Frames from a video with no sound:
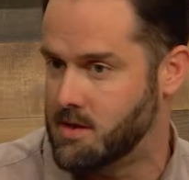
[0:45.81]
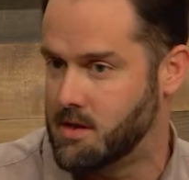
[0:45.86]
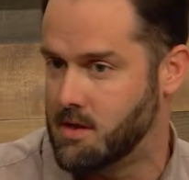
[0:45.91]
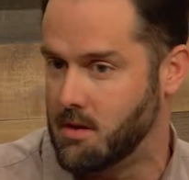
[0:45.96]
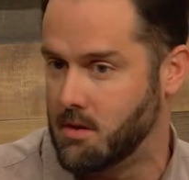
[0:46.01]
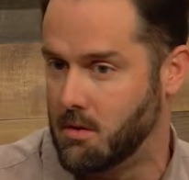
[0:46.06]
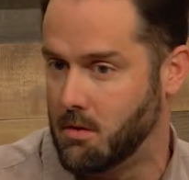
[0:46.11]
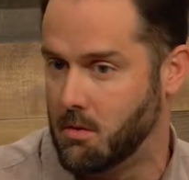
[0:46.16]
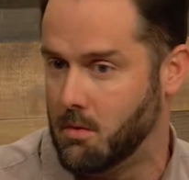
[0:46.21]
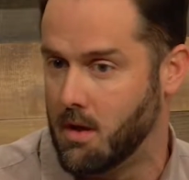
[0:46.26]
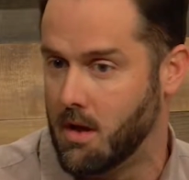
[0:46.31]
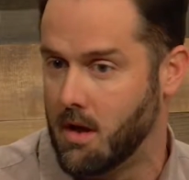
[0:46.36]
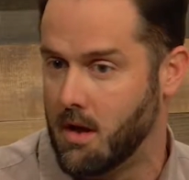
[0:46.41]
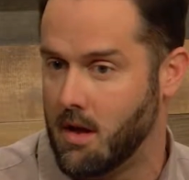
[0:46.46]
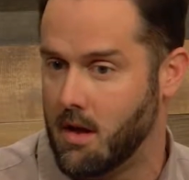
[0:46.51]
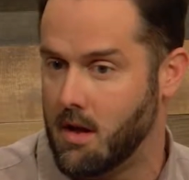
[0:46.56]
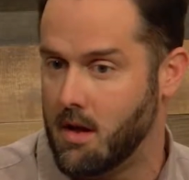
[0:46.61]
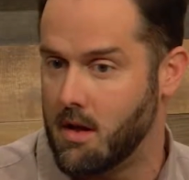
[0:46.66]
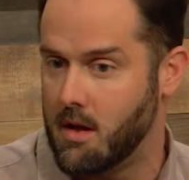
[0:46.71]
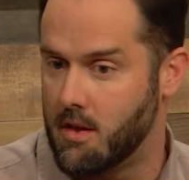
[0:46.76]
to
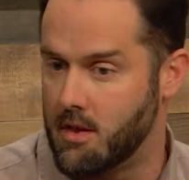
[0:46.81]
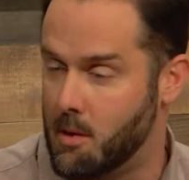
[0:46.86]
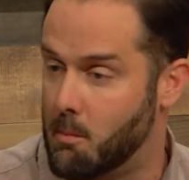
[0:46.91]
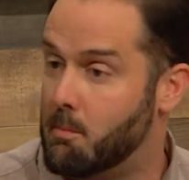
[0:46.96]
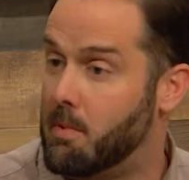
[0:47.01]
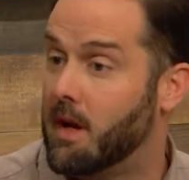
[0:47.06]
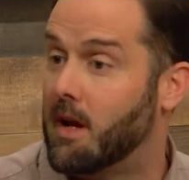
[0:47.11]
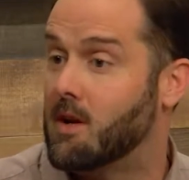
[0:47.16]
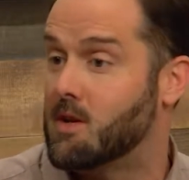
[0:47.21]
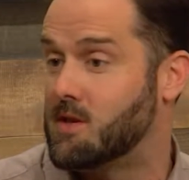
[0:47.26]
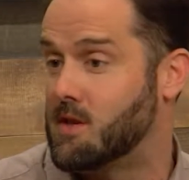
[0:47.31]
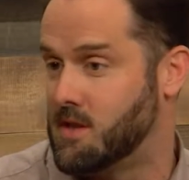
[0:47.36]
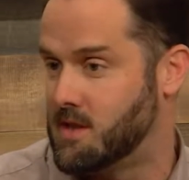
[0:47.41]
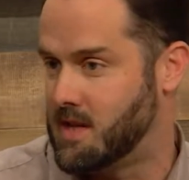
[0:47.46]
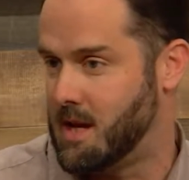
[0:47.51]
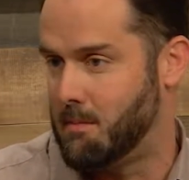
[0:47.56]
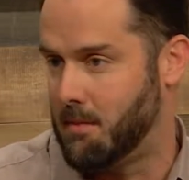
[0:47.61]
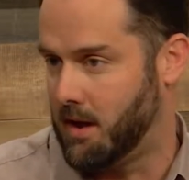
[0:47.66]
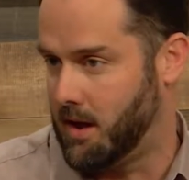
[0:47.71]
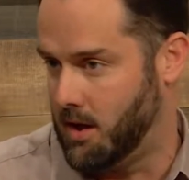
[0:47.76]
the bigger
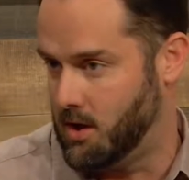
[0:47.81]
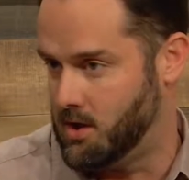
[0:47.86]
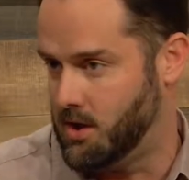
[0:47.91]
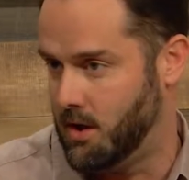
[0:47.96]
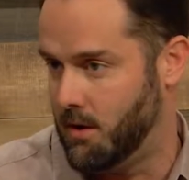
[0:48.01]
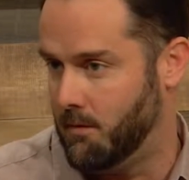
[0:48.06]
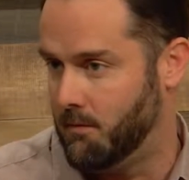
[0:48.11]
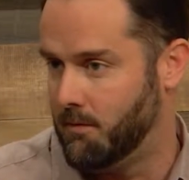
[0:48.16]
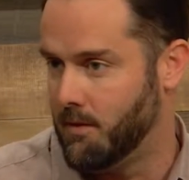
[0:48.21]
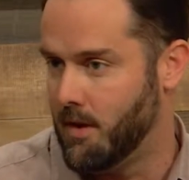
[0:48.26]
systemic issue,